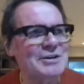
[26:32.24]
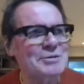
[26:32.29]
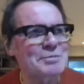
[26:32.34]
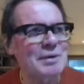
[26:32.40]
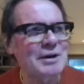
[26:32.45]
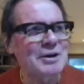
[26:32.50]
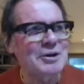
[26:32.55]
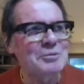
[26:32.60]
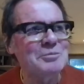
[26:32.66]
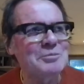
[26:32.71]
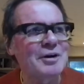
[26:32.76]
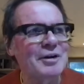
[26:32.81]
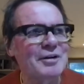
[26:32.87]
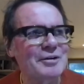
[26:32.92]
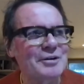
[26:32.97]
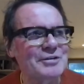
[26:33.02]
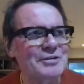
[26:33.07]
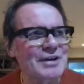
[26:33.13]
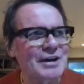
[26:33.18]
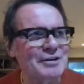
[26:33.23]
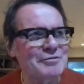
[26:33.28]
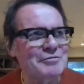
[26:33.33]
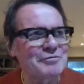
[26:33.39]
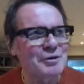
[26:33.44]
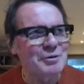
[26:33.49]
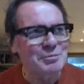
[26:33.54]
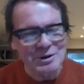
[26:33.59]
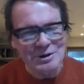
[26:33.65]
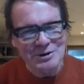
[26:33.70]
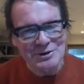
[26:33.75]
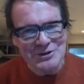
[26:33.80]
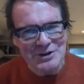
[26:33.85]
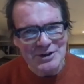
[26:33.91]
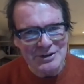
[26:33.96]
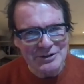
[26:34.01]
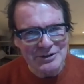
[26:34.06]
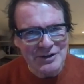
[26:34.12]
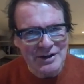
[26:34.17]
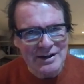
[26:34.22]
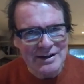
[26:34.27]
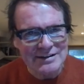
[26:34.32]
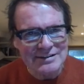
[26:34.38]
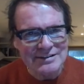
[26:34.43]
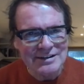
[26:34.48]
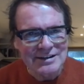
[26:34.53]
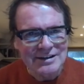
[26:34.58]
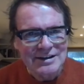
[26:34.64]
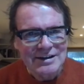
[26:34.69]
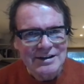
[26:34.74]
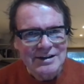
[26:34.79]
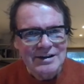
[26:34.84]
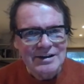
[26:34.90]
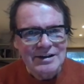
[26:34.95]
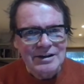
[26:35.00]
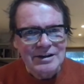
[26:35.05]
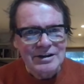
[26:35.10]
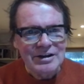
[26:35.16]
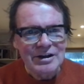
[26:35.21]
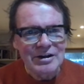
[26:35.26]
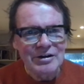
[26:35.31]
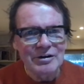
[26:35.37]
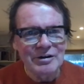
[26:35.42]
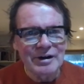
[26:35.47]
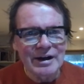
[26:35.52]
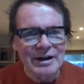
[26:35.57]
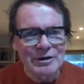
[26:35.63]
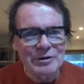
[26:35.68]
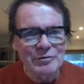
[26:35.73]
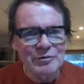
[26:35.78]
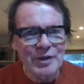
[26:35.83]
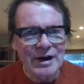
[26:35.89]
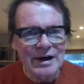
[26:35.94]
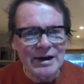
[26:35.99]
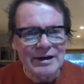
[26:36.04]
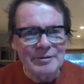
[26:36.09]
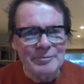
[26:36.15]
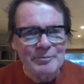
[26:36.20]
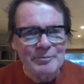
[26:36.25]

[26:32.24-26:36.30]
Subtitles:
become one of those kind of football songs, and and I love that.